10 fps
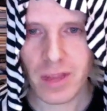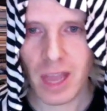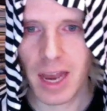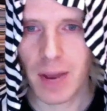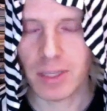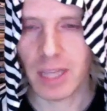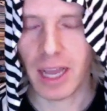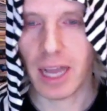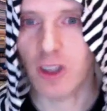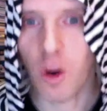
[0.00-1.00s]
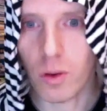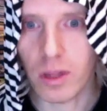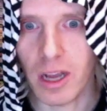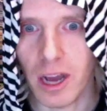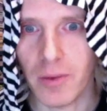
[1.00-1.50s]
And it was like, I totally
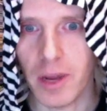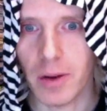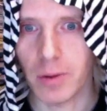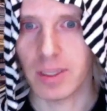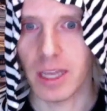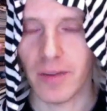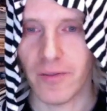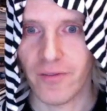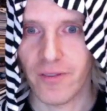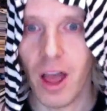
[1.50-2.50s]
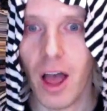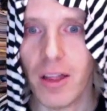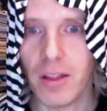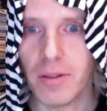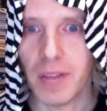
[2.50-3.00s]
got it right. It was like,
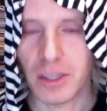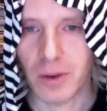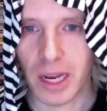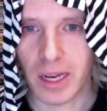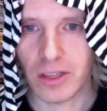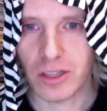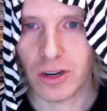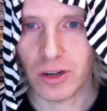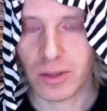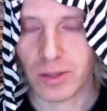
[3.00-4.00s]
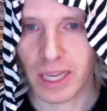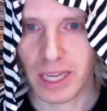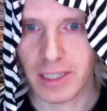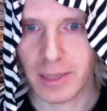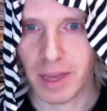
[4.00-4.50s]
that's right, Ninja Turtles. It was like
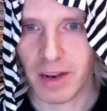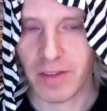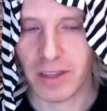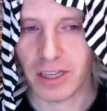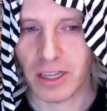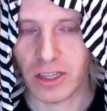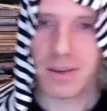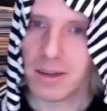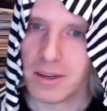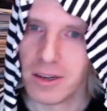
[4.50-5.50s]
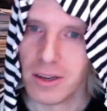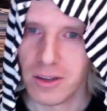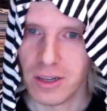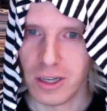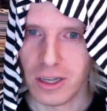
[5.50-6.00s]
instant manifestation.
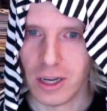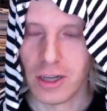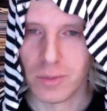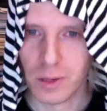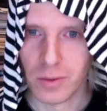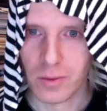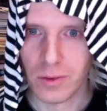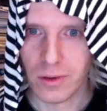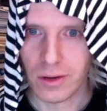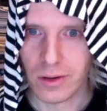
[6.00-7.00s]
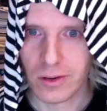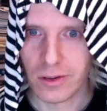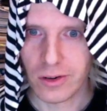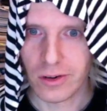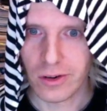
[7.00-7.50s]
Teenage Ninja
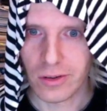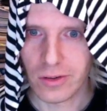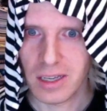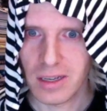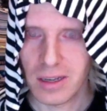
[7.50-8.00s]
Turtles.